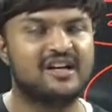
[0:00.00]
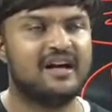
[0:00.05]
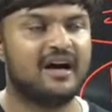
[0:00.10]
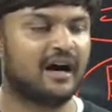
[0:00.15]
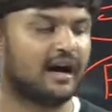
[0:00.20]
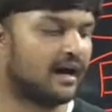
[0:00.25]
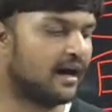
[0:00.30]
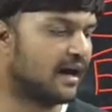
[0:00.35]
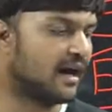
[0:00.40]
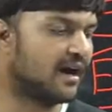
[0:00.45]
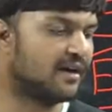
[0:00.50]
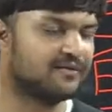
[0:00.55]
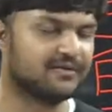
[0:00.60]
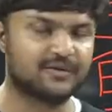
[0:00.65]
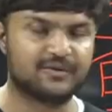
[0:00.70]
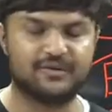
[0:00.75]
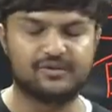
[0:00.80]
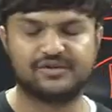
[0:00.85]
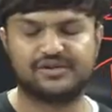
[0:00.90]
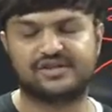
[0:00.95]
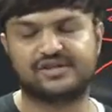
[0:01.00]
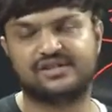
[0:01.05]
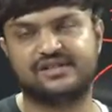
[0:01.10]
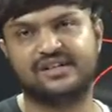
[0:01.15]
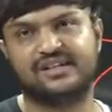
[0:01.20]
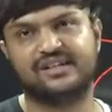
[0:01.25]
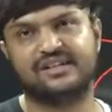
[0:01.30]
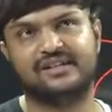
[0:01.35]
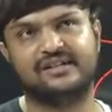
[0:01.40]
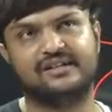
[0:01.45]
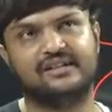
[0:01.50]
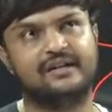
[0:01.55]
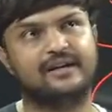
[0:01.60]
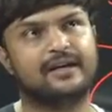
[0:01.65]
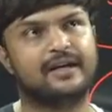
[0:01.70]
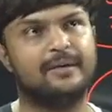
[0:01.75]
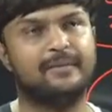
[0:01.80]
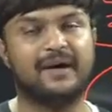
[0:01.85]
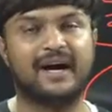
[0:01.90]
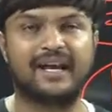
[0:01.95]
I have used the
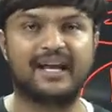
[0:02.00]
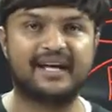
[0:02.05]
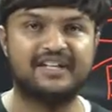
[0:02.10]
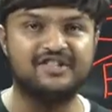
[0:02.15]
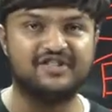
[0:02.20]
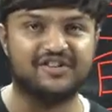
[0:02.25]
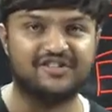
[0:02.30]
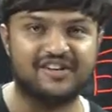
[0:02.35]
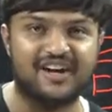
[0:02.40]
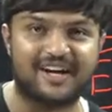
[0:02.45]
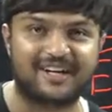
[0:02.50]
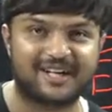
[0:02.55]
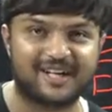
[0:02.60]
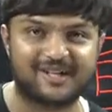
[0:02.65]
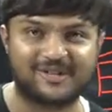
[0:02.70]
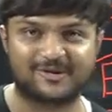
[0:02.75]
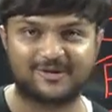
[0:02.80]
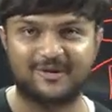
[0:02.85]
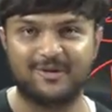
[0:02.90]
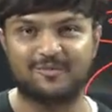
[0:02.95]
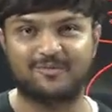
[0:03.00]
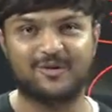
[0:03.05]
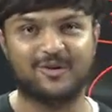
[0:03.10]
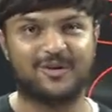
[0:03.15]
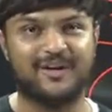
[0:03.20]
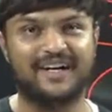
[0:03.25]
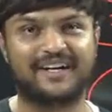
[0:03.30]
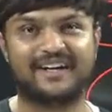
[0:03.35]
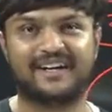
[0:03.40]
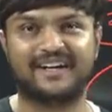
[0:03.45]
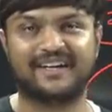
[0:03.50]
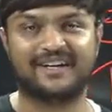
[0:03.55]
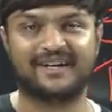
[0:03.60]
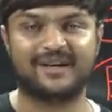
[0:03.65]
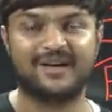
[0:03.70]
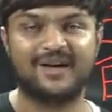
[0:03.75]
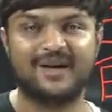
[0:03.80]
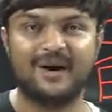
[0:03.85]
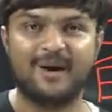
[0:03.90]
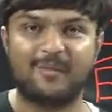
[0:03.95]
Himalayan Chandra telescope located in
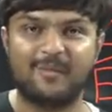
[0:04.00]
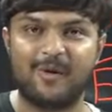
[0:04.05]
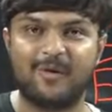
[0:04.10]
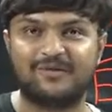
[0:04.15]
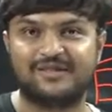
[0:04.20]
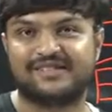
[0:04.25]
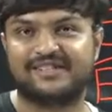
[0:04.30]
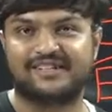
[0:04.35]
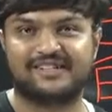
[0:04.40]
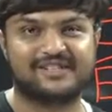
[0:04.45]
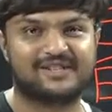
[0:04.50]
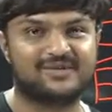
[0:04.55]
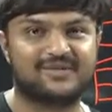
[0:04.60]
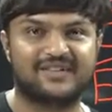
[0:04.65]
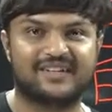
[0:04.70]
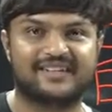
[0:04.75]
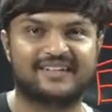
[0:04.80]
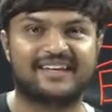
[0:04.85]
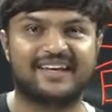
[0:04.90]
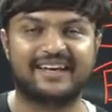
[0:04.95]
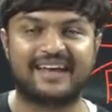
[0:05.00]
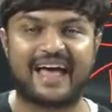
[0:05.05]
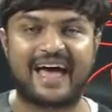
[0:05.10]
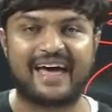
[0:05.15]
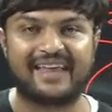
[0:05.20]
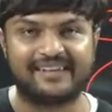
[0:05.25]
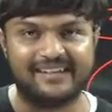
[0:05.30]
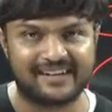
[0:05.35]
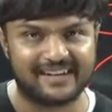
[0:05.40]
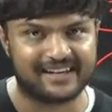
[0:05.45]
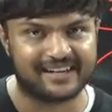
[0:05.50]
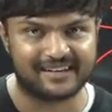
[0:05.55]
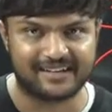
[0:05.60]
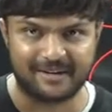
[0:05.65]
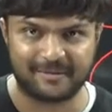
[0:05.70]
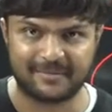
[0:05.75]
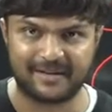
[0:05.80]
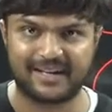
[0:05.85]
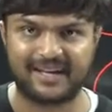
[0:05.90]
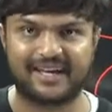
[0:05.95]
Mount Saraswat in Hanley in
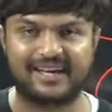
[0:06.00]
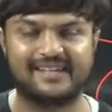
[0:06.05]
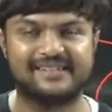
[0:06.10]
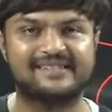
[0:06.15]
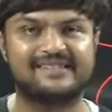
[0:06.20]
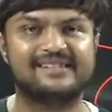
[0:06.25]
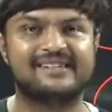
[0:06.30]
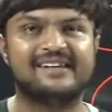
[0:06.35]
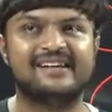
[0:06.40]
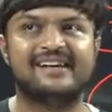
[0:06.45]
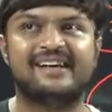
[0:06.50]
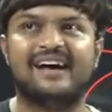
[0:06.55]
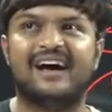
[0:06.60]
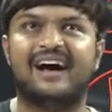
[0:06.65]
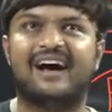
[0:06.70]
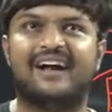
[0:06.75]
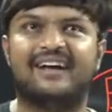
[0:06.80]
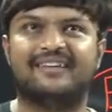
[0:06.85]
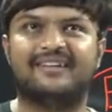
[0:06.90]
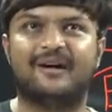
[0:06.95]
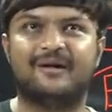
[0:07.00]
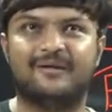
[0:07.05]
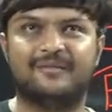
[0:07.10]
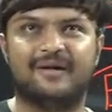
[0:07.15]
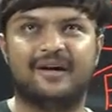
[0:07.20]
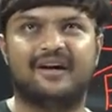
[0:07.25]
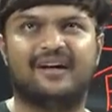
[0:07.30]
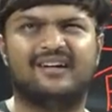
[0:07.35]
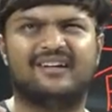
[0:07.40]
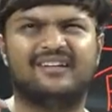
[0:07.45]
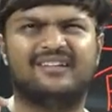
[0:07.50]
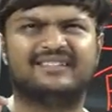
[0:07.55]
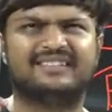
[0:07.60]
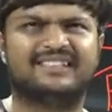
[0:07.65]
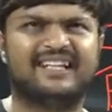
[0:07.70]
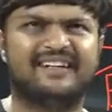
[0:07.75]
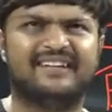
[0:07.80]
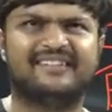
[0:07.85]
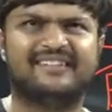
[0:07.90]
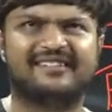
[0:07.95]
Himalayas, and the
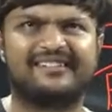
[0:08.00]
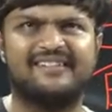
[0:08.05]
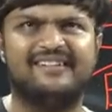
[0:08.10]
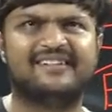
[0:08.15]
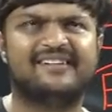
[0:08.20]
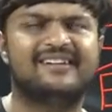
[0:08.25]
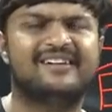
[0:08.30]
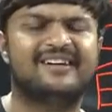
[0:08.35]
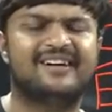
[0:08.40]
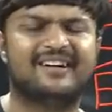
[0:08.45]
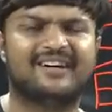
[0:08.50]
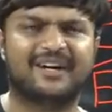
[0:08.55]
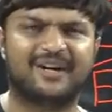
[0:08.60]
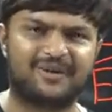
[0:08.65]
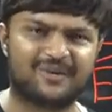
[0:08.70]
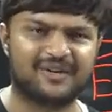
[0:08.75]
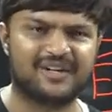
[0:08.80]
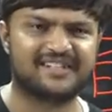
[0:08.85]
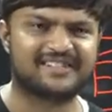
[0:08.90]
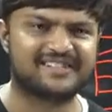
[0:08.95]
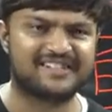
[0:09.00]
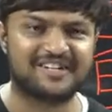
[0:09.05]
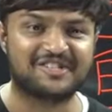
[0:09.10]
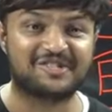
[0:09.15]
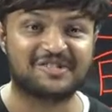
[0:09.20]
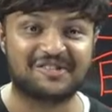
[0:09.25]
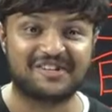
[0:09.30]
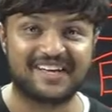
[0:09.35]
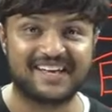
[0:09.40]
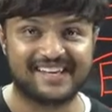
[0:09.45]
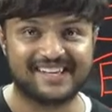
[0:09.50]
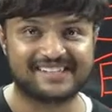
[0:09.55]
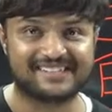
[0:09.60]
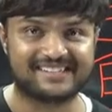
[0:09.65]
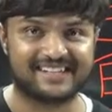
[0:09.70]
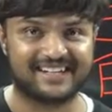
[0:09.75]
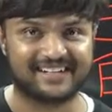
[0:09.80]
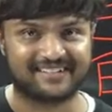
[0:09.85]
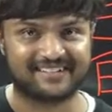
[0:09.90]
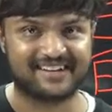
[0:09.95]
center controlling station is
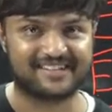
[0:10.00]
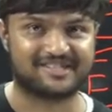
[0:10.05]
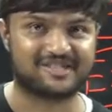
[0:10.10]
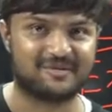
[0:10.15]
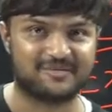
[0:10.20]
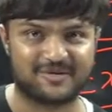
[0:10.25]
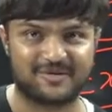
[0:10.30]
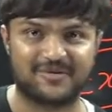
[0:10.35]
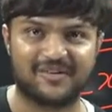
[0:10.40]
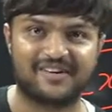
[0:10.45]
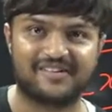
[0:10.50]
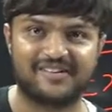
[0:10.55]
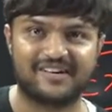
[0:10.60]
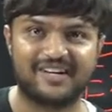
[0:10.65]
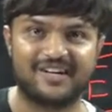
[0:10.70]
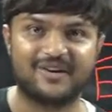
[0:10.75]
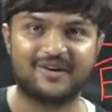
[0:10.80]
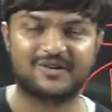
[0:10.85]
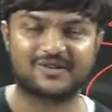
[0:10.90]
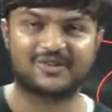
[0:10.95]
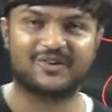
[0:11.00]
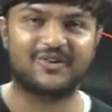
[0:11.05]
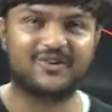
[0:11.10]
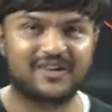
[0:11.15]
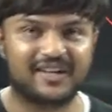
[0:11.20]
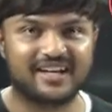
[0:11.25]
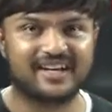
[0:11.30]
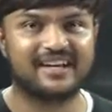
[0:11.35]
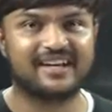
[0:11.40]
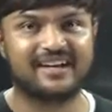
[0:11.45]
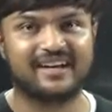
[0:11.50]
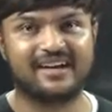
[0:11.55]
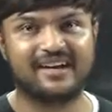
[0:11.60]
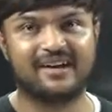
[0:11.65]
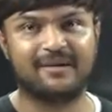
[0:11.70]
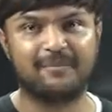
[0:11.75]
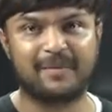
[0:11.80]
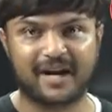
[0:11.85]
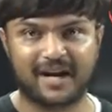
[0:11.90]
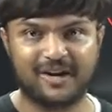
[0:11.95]
in Crest Observatory in Hoskote
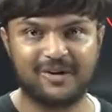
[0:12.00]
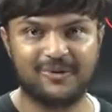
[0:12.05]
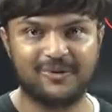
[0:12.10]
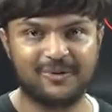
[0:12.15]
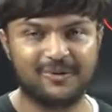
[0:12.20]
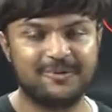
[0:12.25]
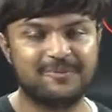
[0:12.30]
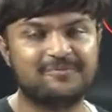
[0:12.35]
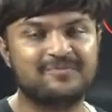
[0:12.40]
in Bengaluru.